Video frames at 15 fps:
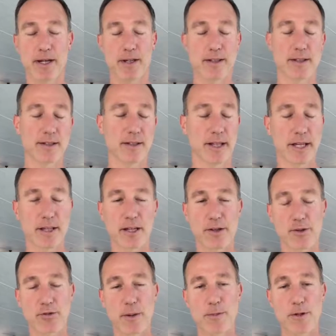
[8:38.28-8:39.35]
It's linked in the
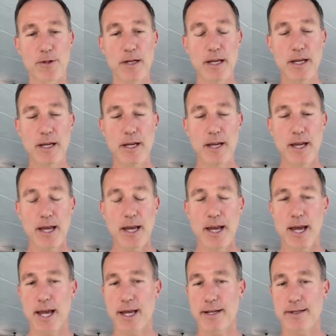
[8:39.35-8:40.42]
description.
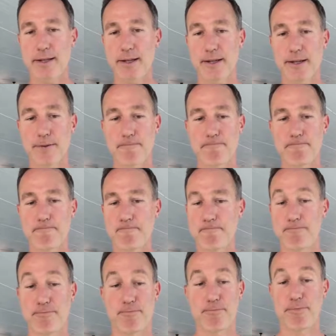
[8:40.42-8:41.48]
And
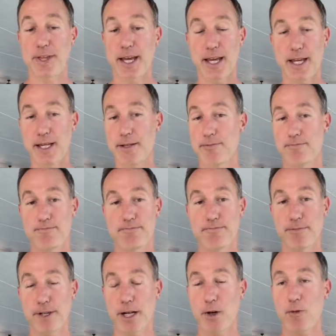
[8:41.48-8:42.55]
they
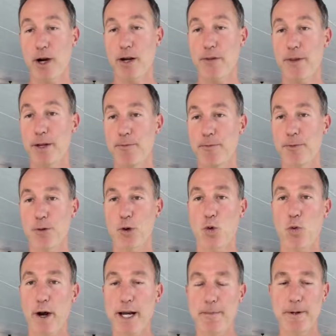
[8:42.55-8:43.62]
acquired them for
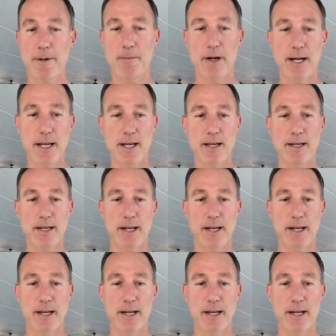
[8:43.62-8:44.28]
quite a bit of money.